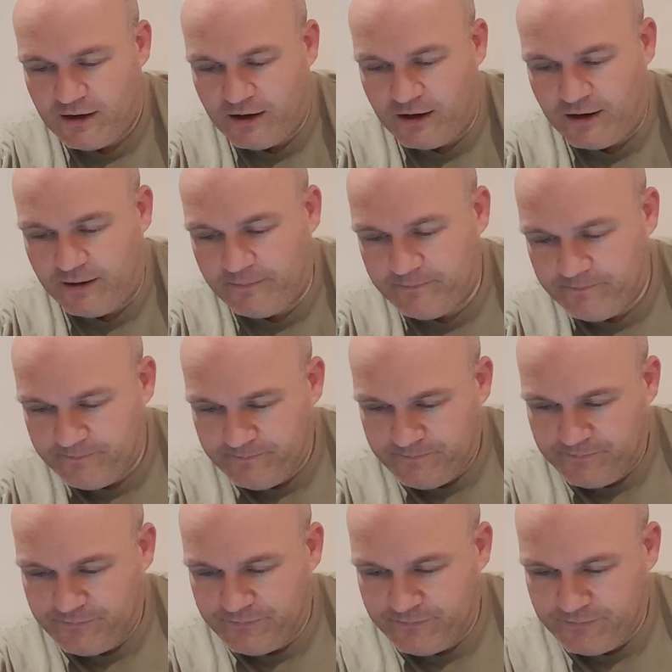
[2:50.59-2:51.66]

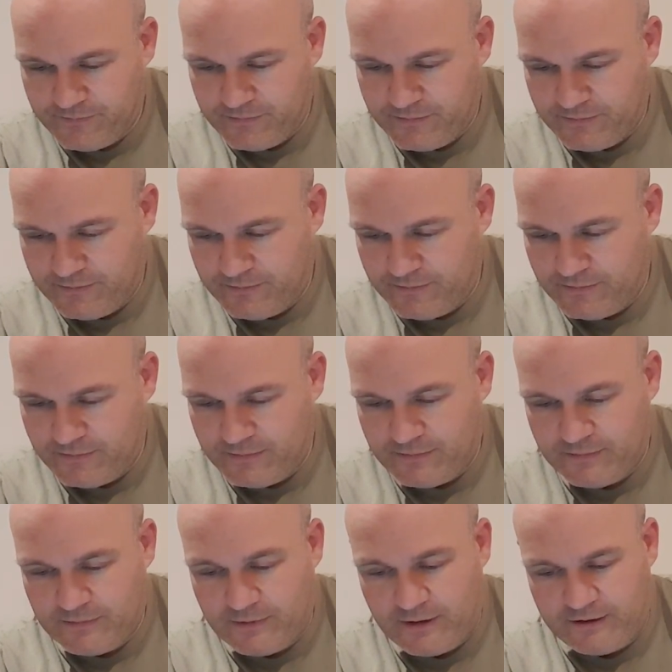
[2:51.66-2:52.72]

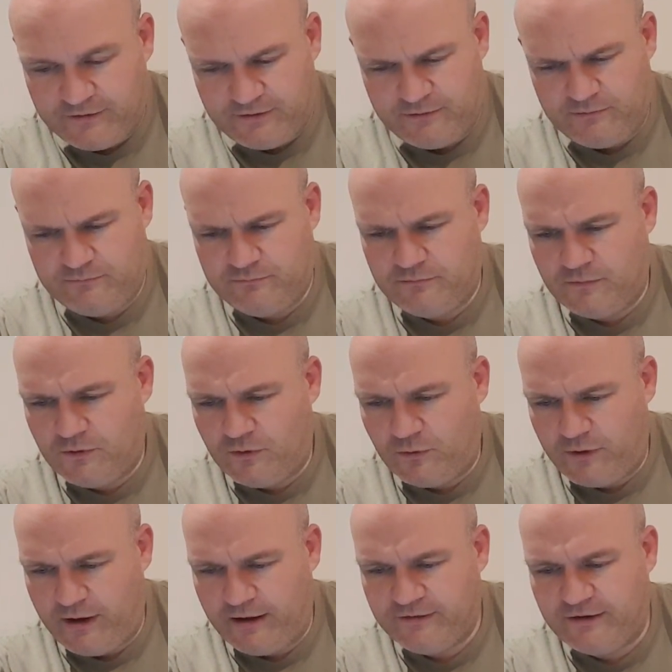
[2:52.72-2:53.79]
I said,
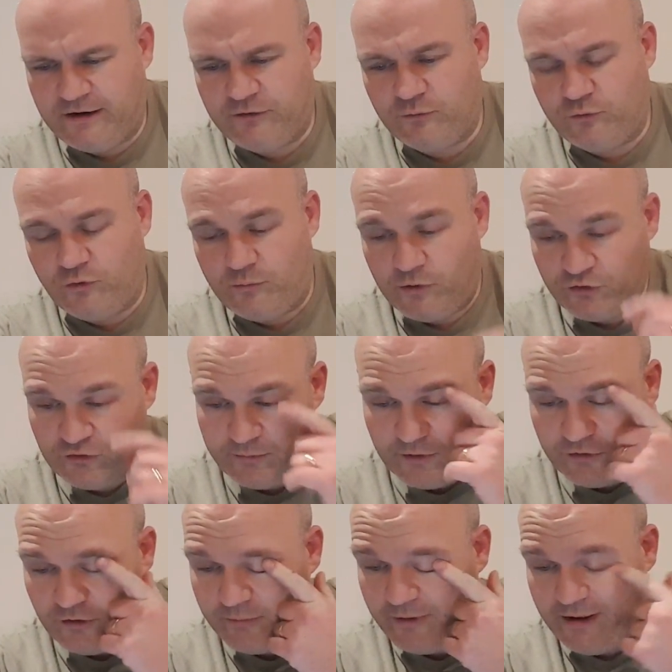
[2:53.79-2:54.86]
okay, I said, I don't know much
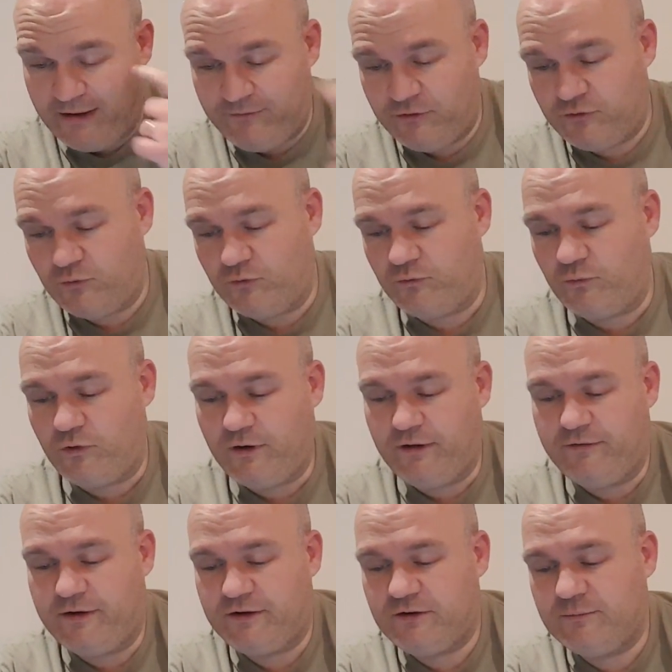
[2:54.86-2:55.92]
about their behaviour towards worldly
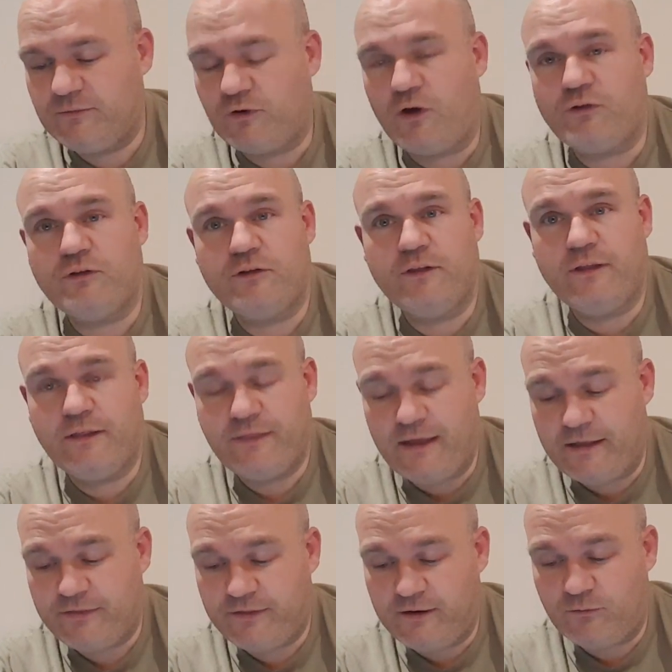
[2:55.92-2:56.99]
victims, other than
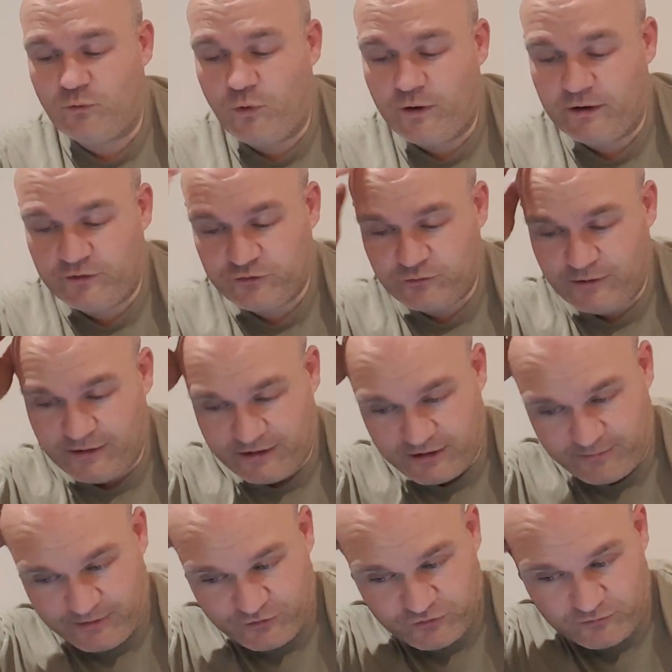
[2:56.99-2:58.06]
that the Royal Australian
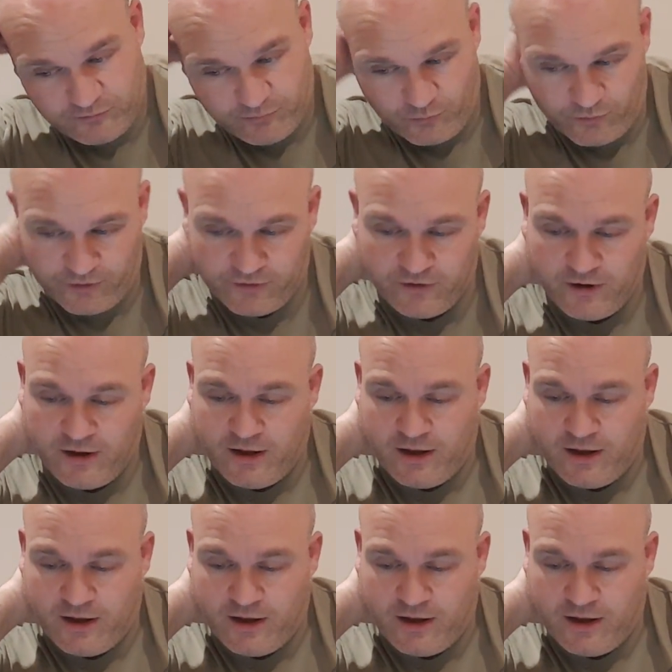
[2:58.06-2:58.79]
Commission reported.